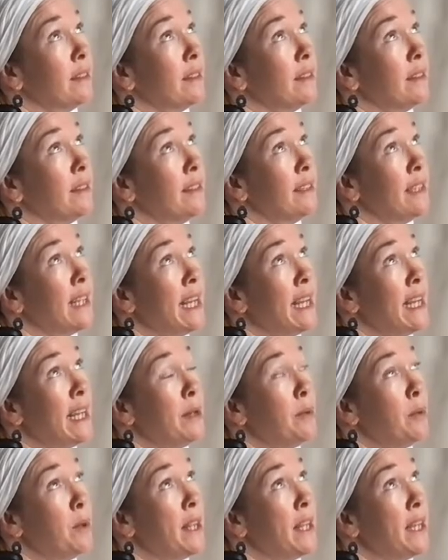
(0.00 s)

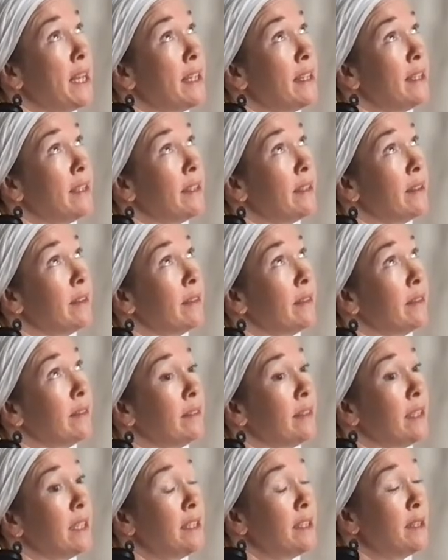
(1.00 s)
Stay with it.
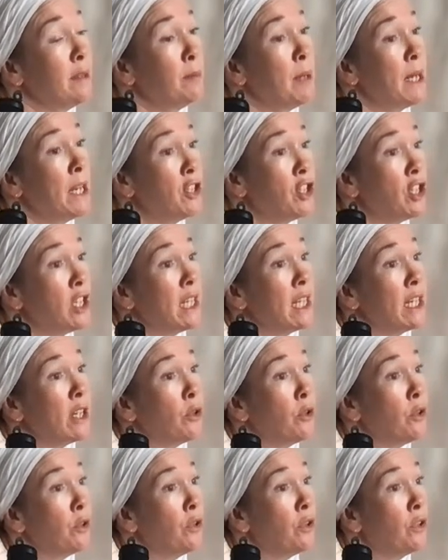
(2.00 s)
Especially
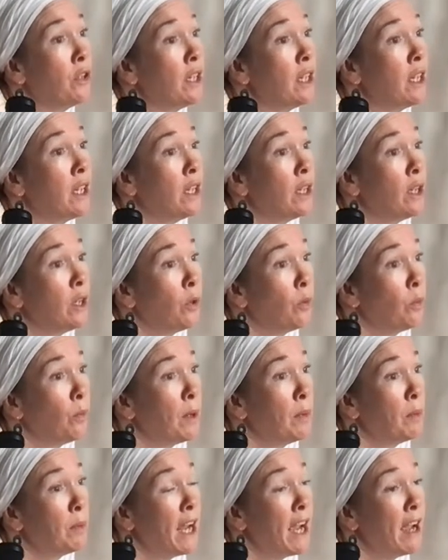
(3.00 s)
good
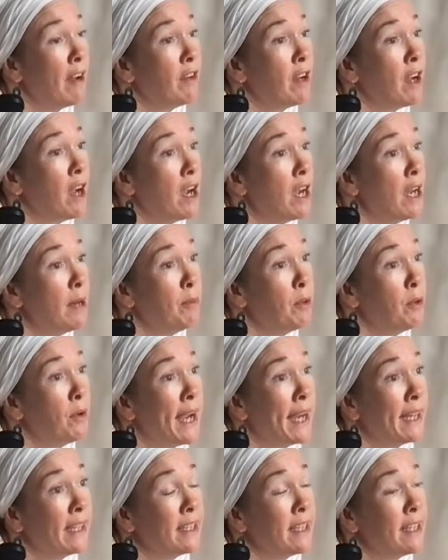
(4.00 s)
when we have a
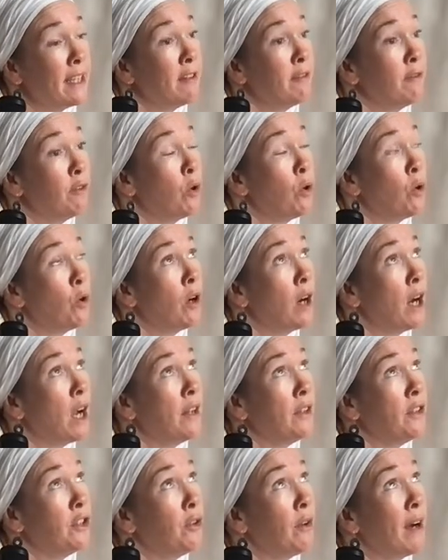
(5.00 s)
hyperactive or
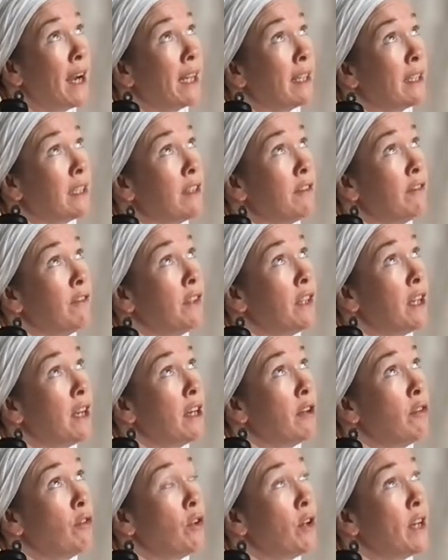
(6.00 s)
underactive
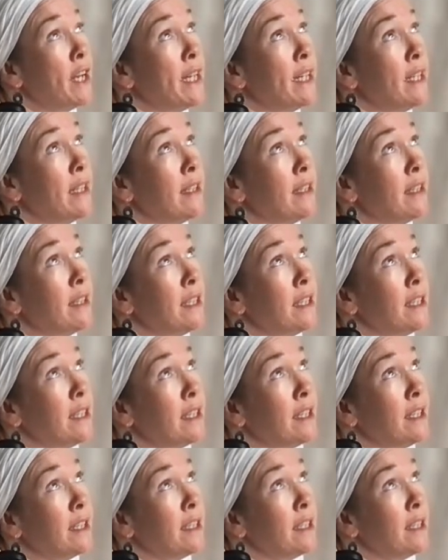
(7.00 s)
thyroid,
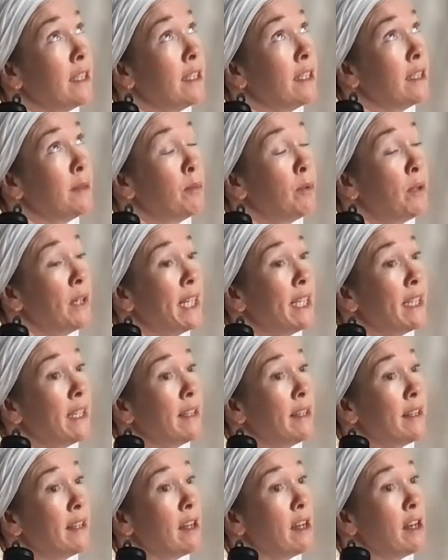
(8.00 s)
to bring
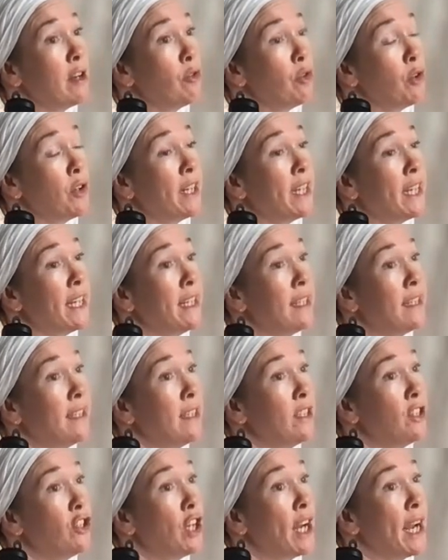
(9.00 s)
the thyroid
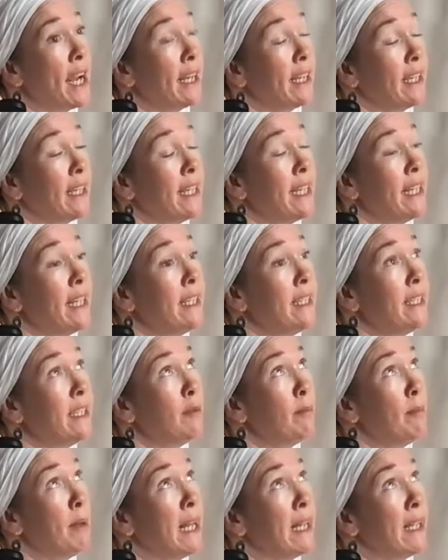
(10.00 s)
into check,
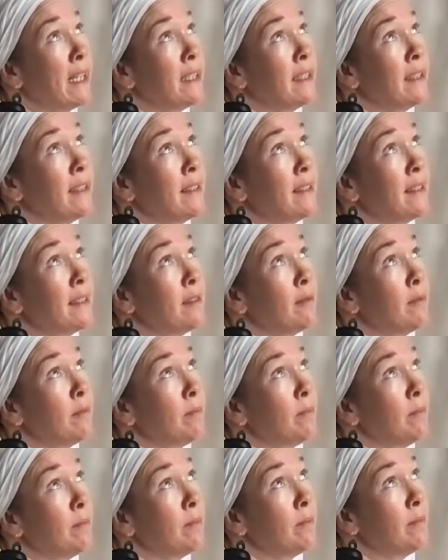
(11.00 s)
into balance,
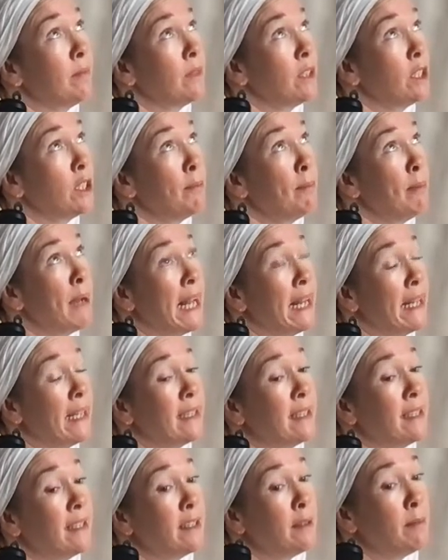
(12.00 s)
to
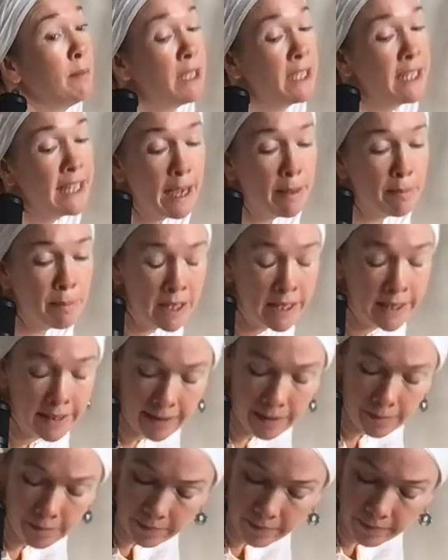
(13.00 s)
balance the
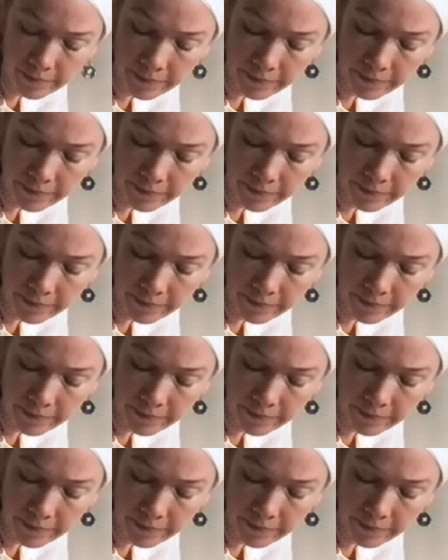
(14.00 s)
metabolism.